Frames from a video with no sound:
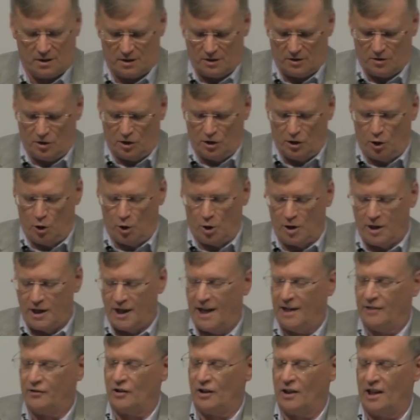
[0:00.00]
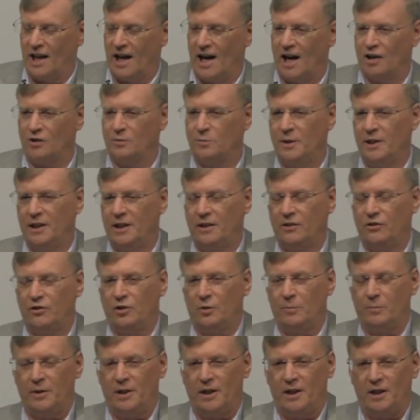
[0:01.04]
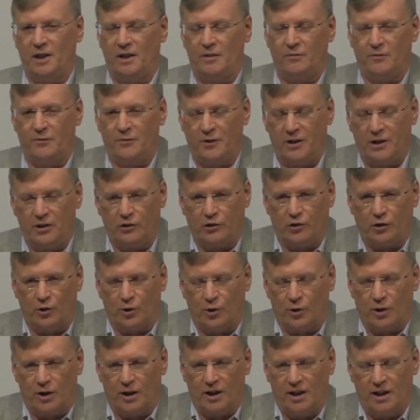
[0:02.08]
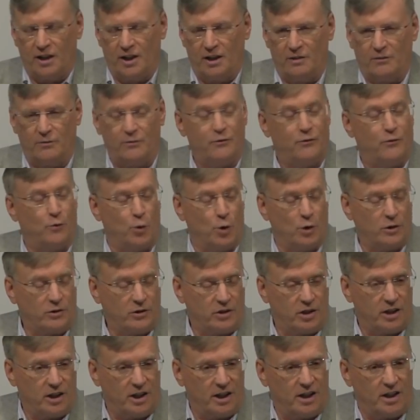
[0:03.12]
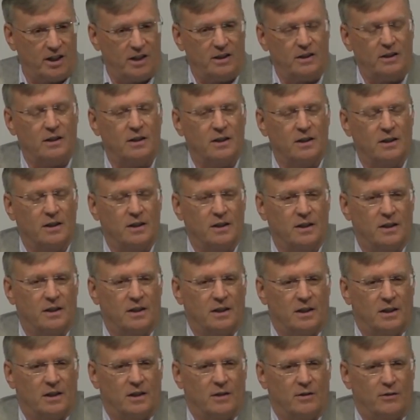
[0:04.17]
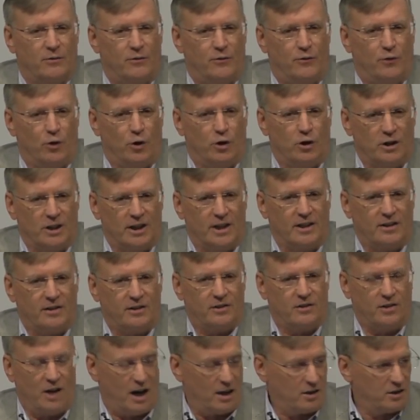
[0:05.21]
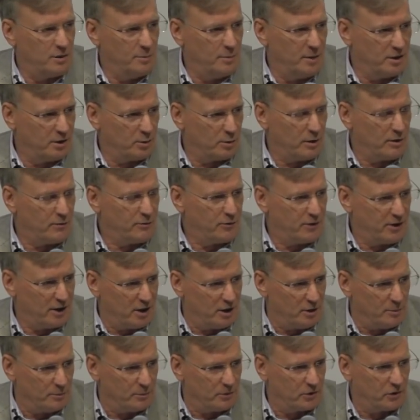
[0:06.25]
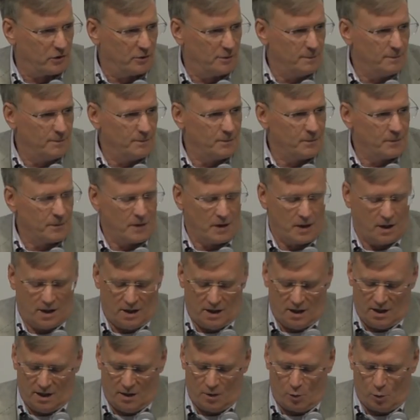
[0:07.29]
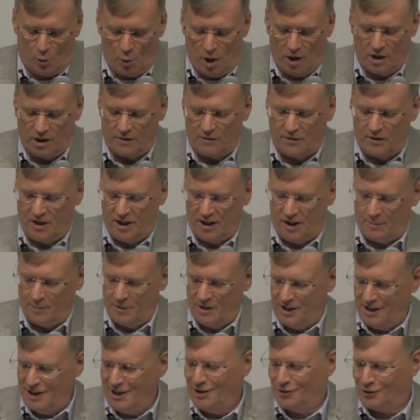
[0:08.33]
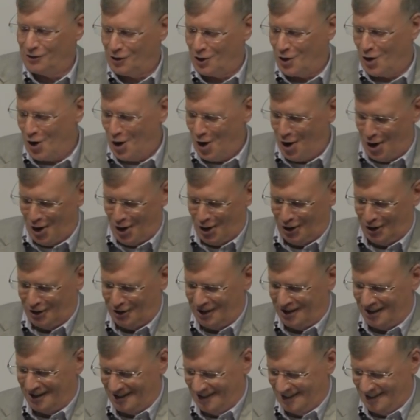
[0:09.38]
The Lord has allowed me to be featured in 14 full-length documentary films. One of them is called